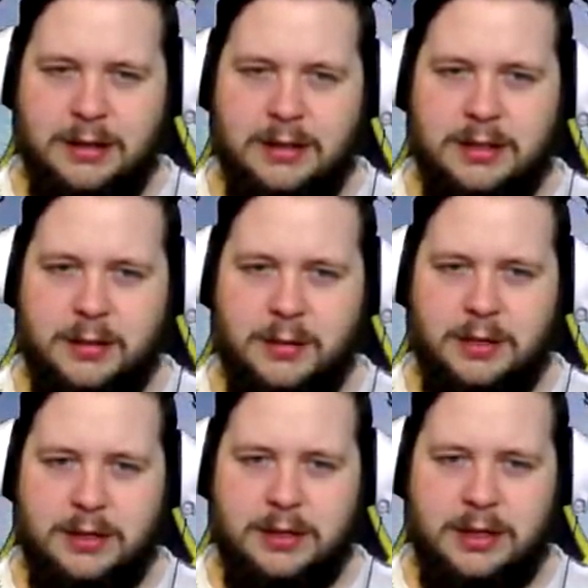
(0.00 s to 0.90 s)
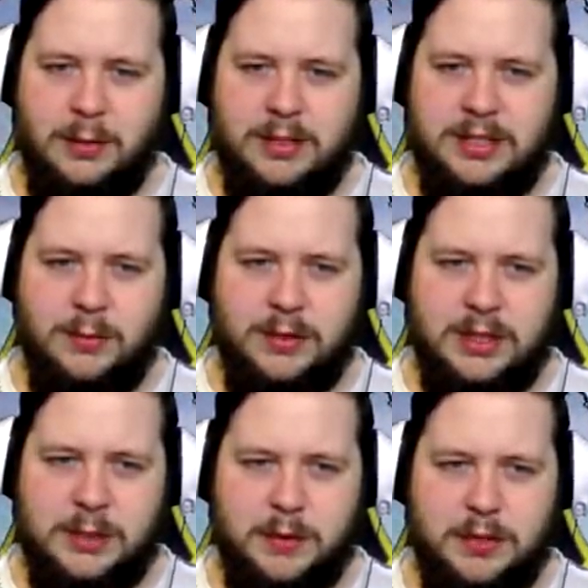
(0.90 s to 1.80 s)
So yeah, what's it
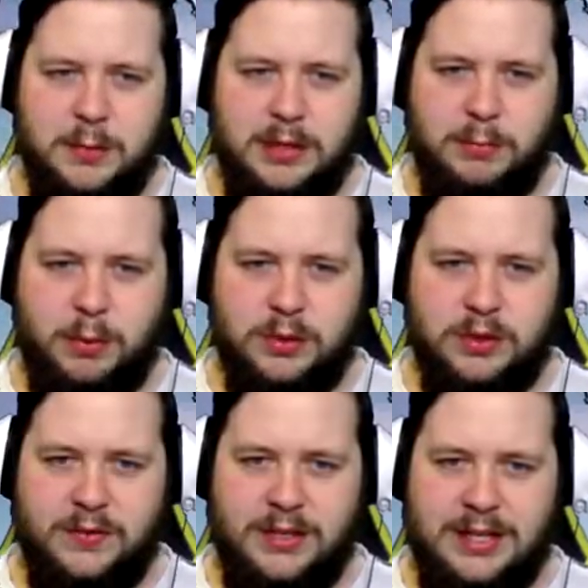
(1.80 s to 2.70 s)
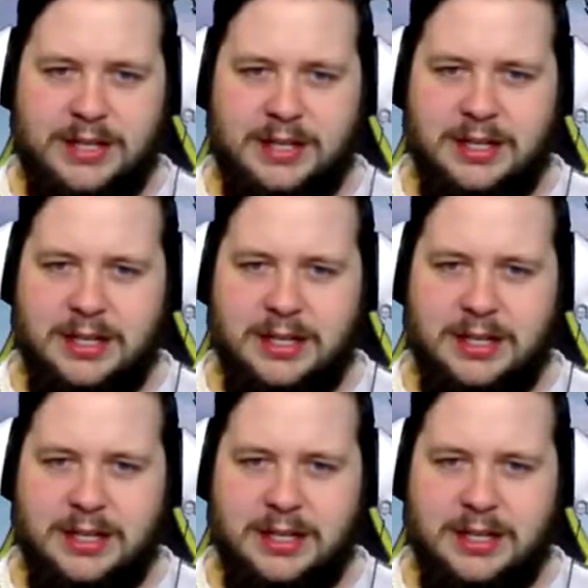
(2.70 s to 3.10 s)
supposed to be? Portrait of a lady.